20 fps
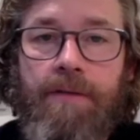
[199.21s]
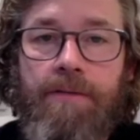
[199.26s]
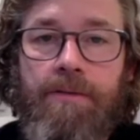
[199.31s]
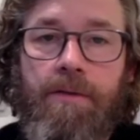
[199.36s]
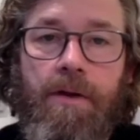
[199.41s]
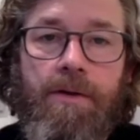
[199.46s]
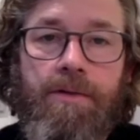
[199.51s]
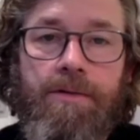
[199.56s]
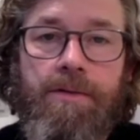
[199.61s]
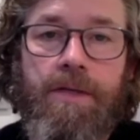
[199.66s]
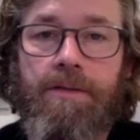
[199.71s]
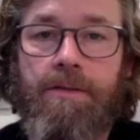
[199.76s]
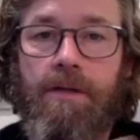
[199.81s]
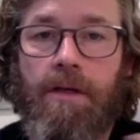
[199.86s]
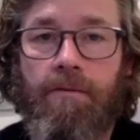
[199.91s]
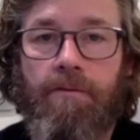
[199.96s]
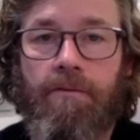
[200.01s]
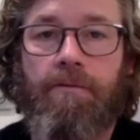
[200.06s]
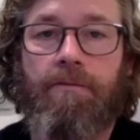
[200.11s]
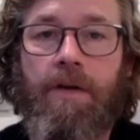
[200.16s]
So those things
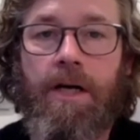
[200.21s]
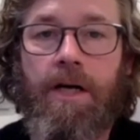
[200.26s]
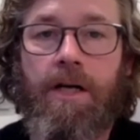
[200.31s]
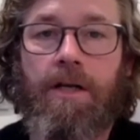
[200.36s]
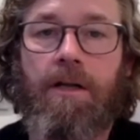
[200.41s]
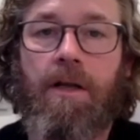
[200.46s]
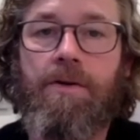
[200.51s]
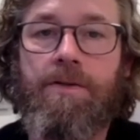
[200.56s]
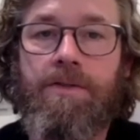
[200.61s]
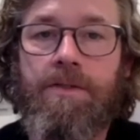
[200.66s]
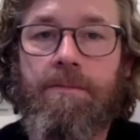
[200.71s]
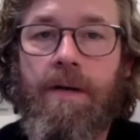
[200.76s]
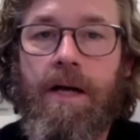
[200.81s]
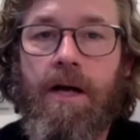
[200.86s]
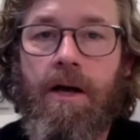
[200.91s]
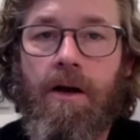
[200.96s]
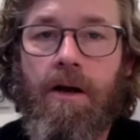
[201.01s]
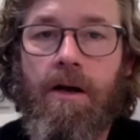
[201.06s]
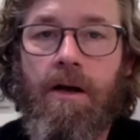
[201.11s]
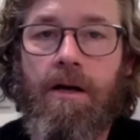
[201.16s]
are very close to my
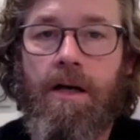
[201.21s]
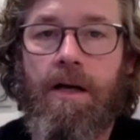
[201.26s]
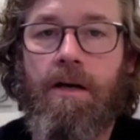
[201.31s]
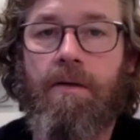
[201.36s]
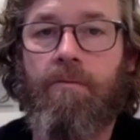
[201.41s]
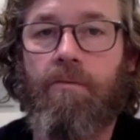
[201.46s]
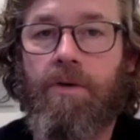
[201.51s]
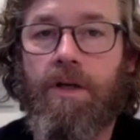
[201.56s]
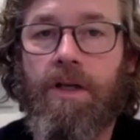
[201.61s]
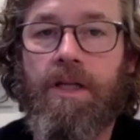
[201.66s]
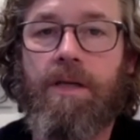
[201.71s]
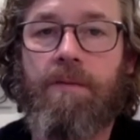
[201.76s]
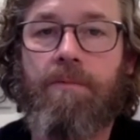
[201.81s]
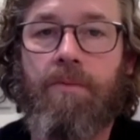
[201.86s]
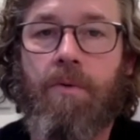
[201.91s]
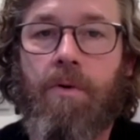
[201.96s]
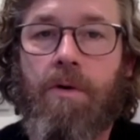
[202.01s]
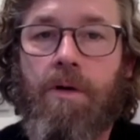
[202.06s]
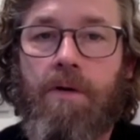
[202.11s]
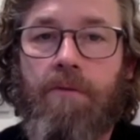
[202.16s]
heart and really
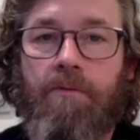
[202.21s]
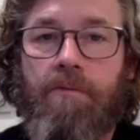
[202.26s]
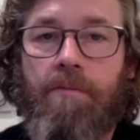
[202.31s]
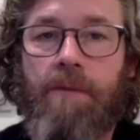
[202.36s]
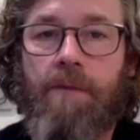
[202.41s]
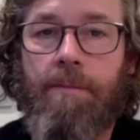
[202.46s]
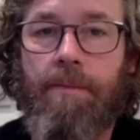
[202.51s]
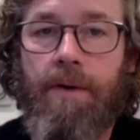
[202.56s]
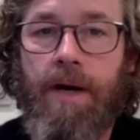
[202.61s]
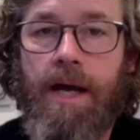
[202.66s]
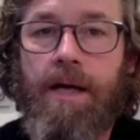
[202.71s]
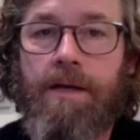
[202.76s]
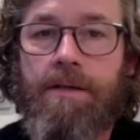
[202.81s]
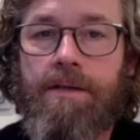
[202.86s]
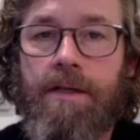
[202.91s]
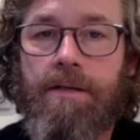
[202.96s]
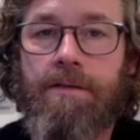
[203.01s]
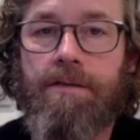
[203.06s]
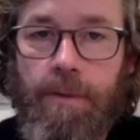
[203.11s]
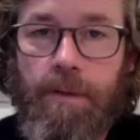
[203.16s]
important for my
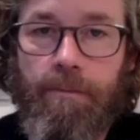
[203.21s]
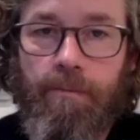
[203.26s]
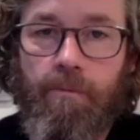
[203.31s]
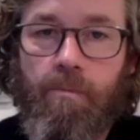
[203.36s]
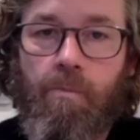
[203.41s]
practice.